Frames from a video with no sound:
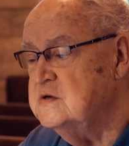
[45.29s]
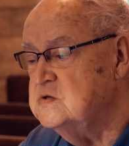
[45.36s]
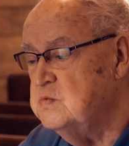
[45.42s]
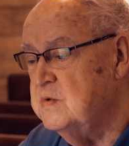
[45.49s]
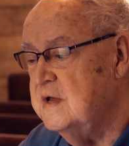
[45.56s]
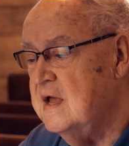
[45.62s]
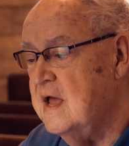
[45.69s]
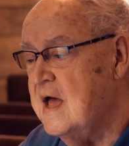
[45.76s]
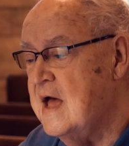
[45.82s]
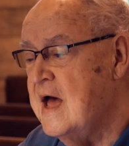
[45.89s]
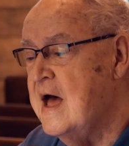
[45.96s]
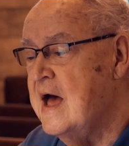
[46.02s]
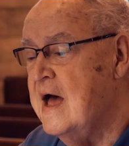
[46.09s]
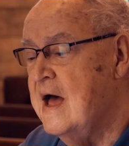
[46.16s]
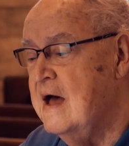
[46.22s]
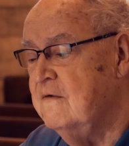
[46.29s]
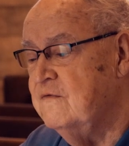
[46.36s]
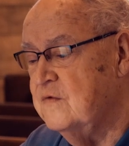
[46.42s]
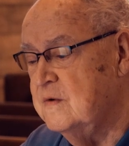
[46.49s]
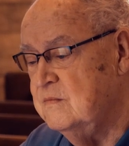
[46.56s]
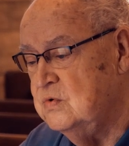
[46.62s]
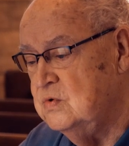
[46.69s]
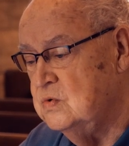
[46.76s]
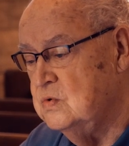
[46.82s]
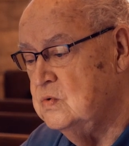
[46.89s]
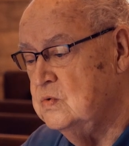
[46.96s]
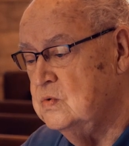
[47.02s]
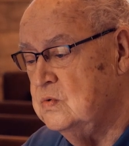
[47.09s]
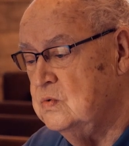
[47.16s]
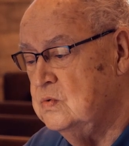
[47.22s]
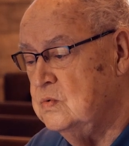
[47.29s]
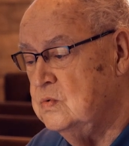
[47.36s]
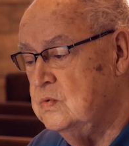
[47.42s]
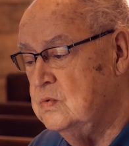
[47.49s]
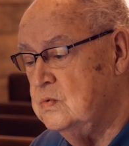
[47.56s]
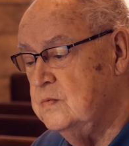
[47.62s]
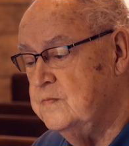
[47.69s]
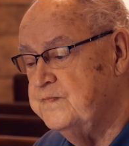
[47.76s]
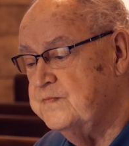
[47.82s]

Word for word: we have for you.